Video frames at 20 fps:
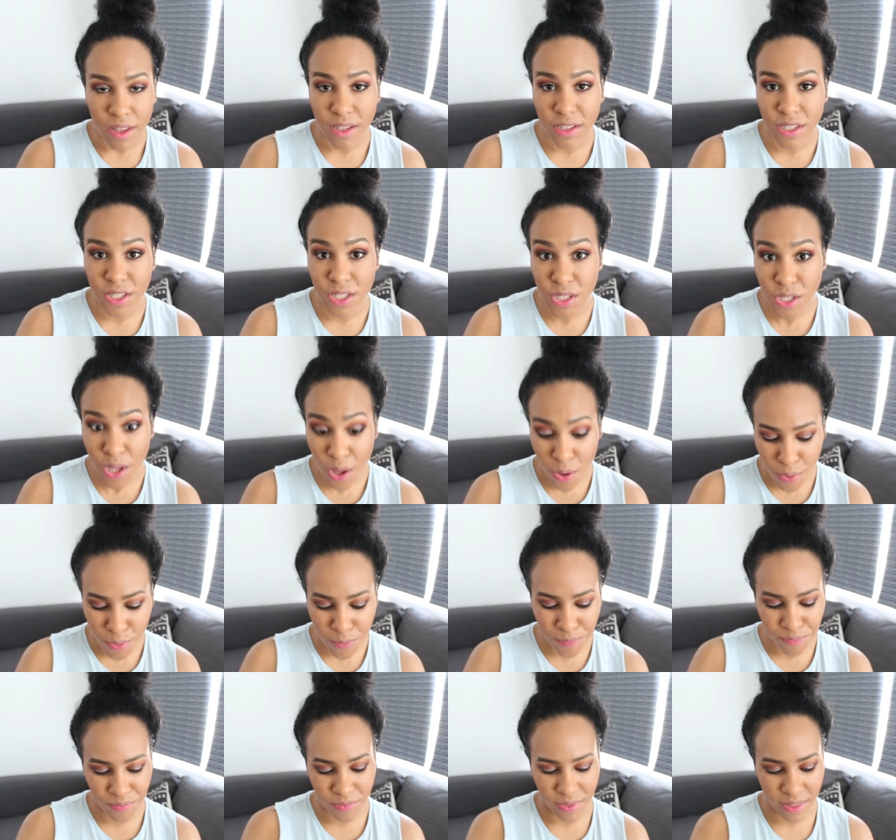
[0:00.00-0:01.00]

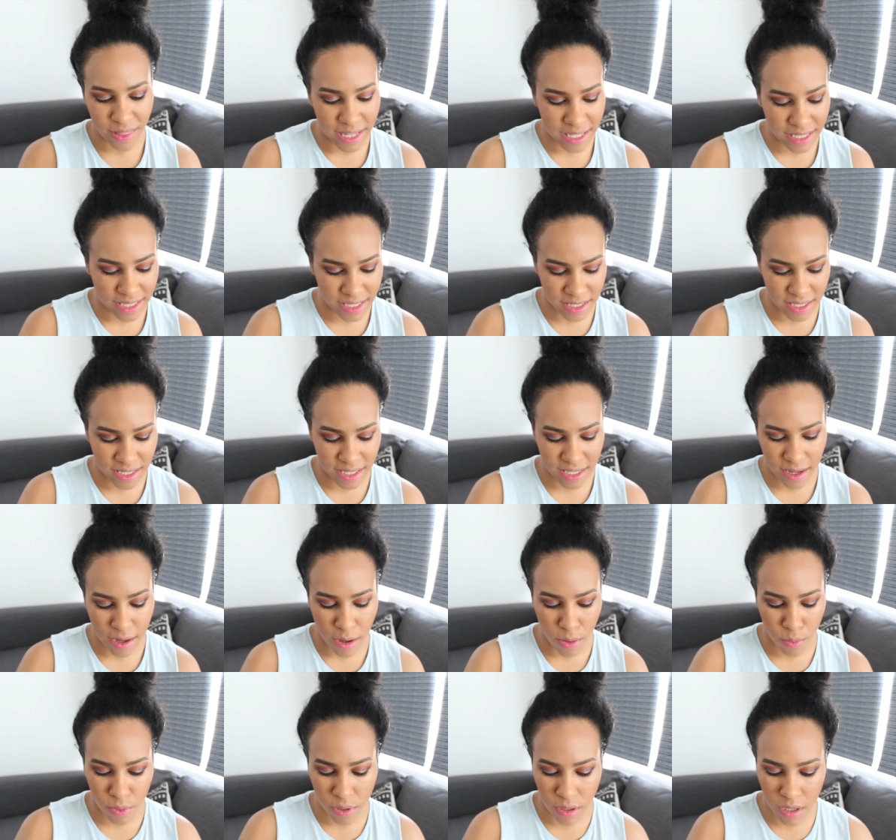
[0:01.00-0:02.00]
So let's see
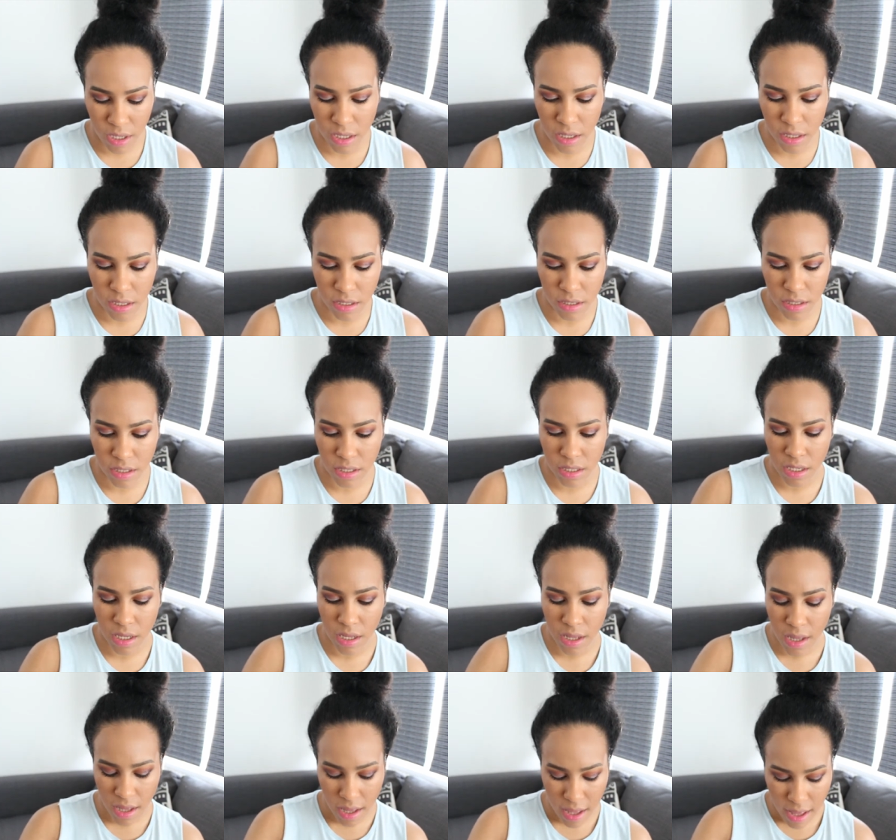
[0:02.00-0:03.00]
how it
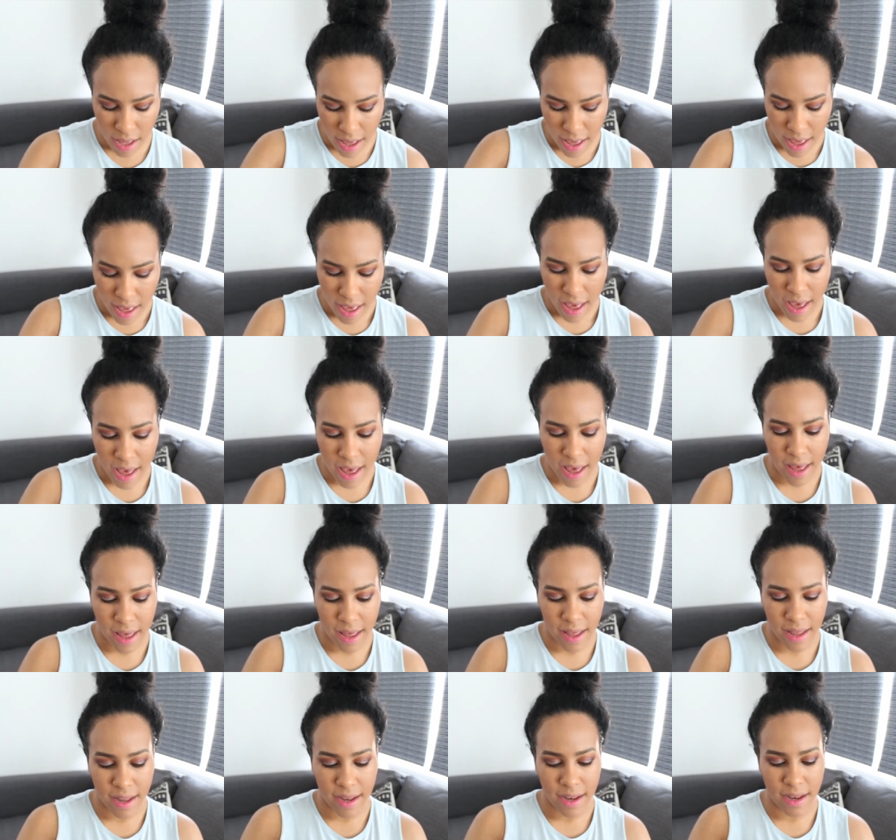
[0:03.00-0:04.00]
is.
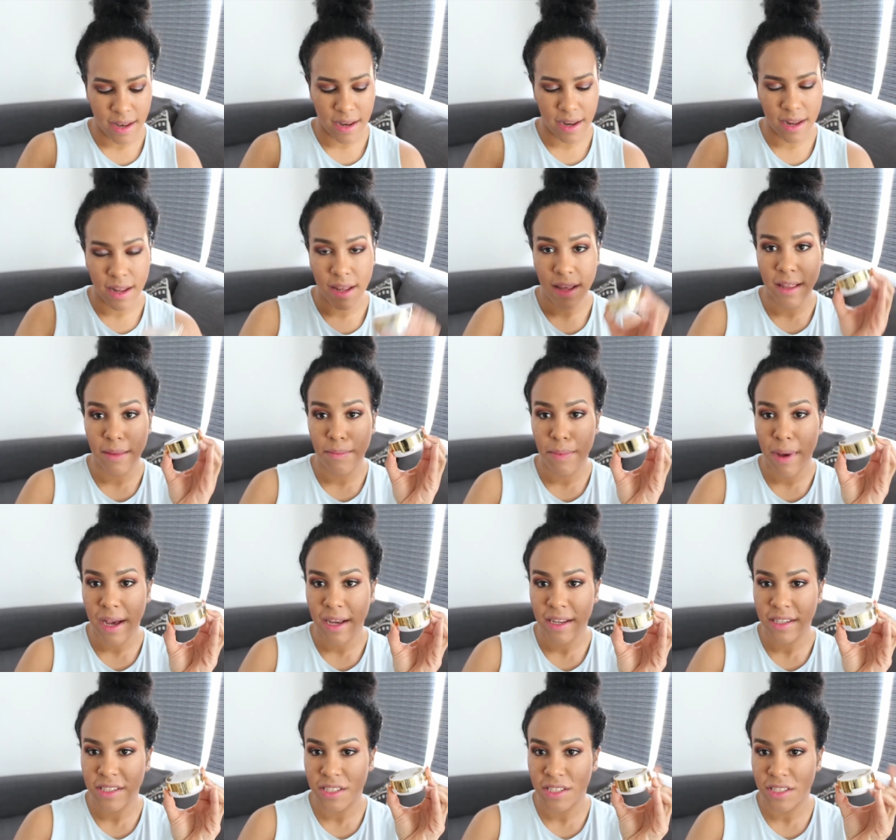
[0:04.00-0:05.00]
And
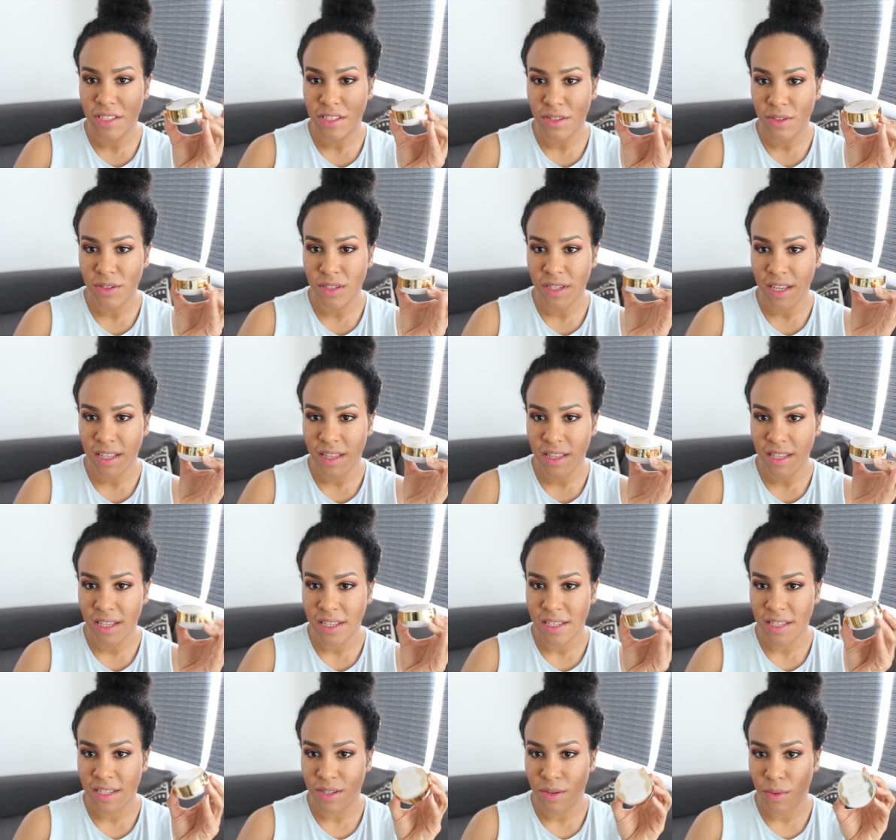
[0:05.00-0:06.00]
packaging just looks like
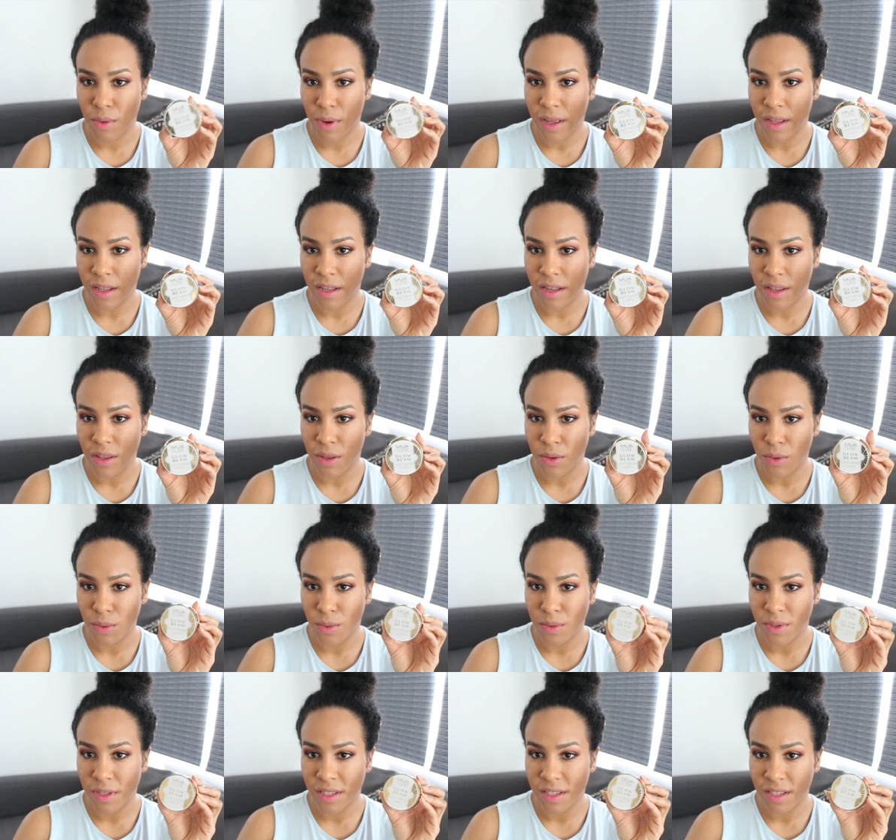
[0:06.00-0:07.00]
this. It's quite
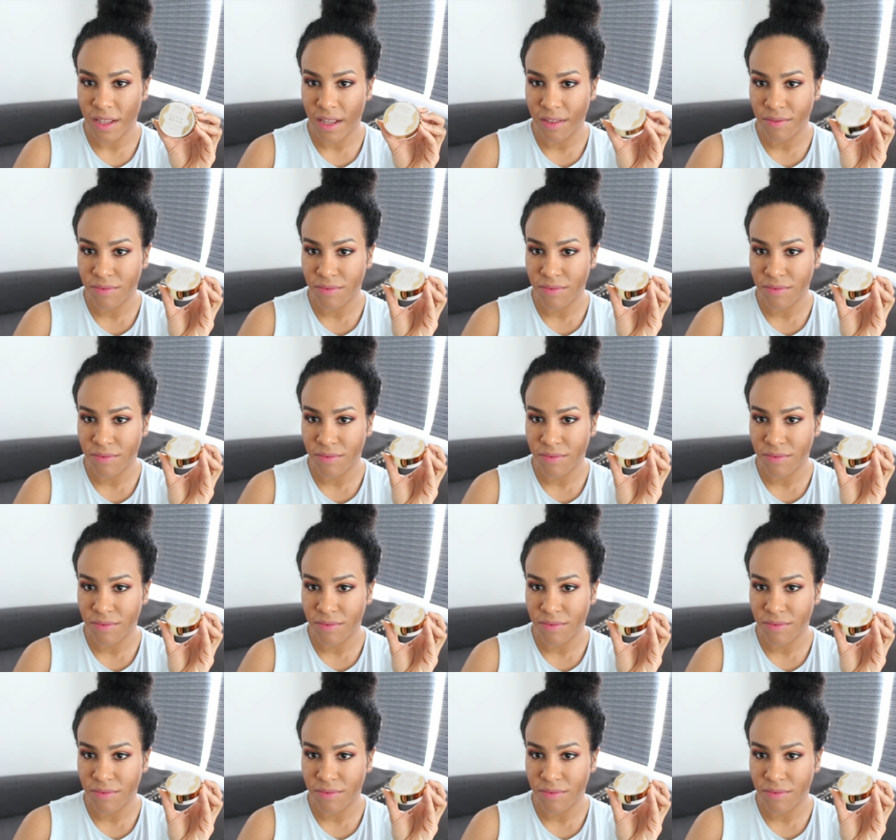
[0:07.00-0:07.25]
cute.